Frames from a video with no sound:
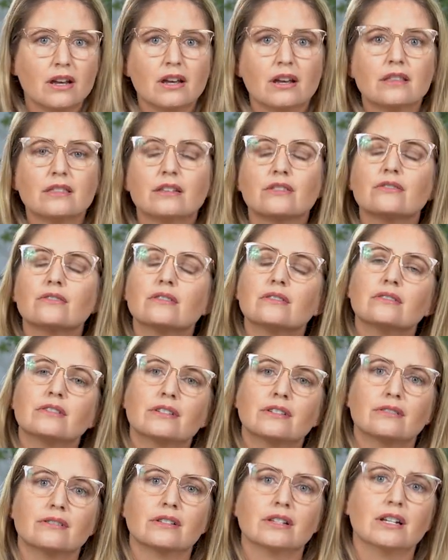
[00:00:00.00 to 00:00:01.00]
and there were
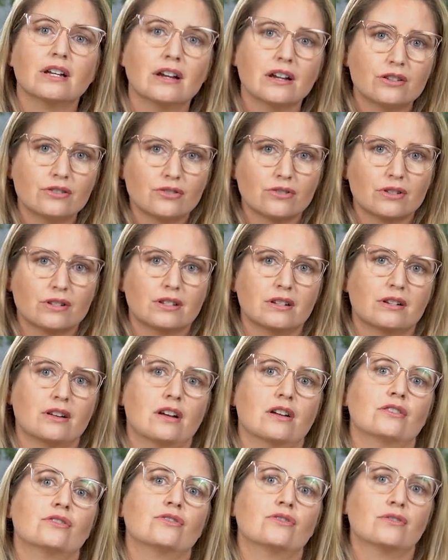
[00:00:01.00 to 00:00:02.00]
literally hundreds and
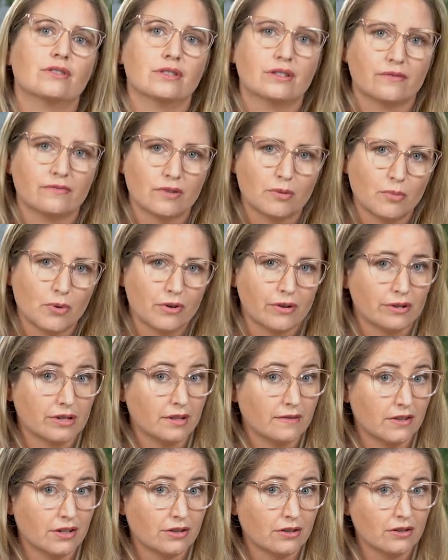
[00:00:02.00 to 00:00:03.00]
hundreds of reports
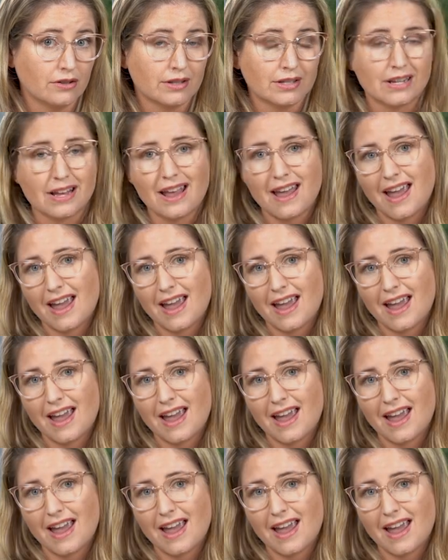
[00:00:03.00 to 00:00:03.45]
of adults